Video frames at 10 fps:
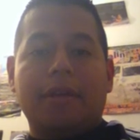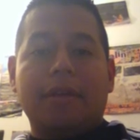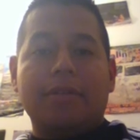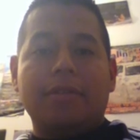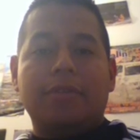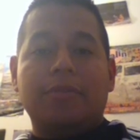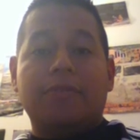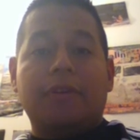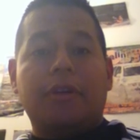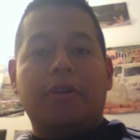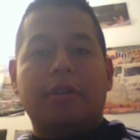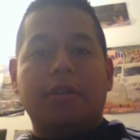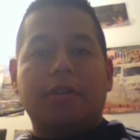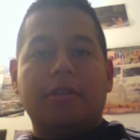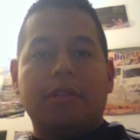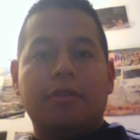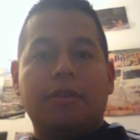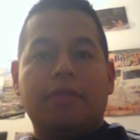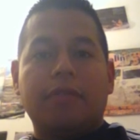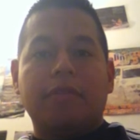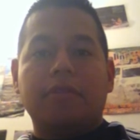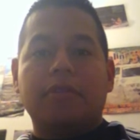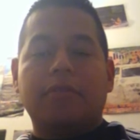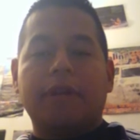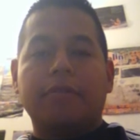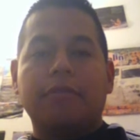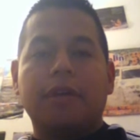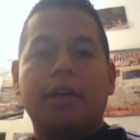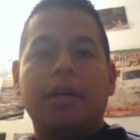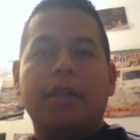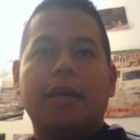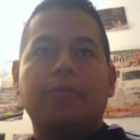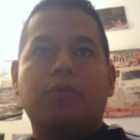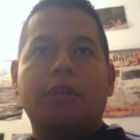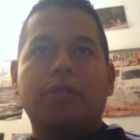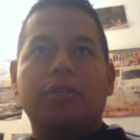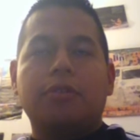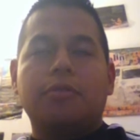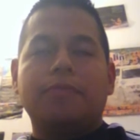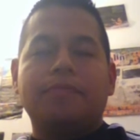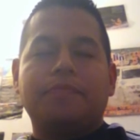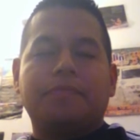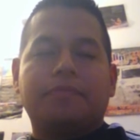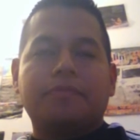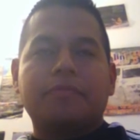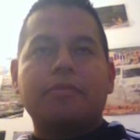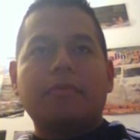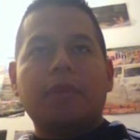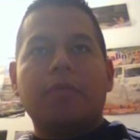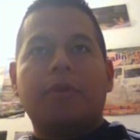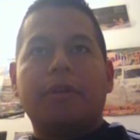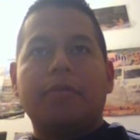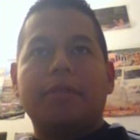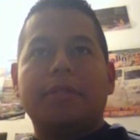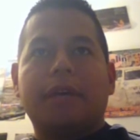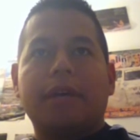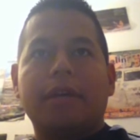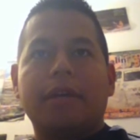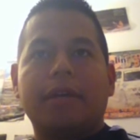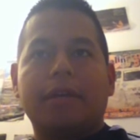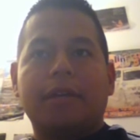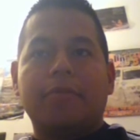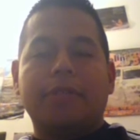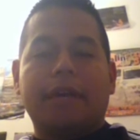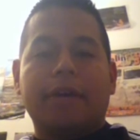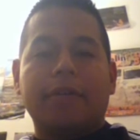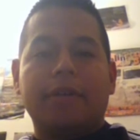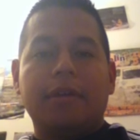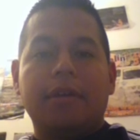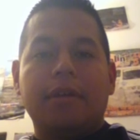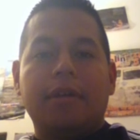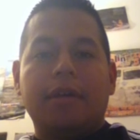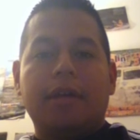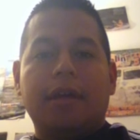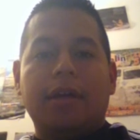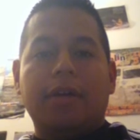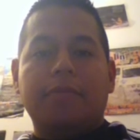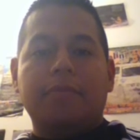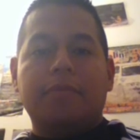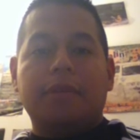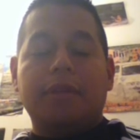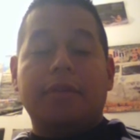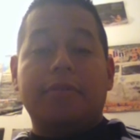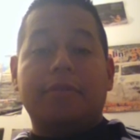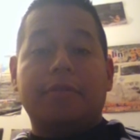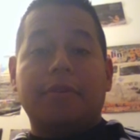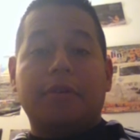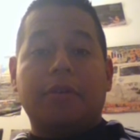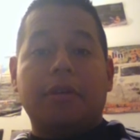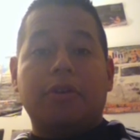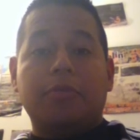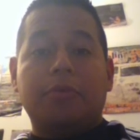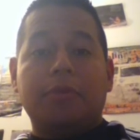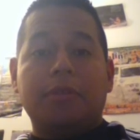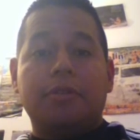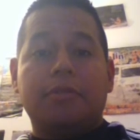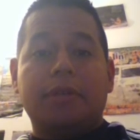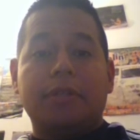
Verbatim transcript: And this was very early in the Daytona 500, around lap 22. What can we say? He was out. Um, he was a, great hope to win this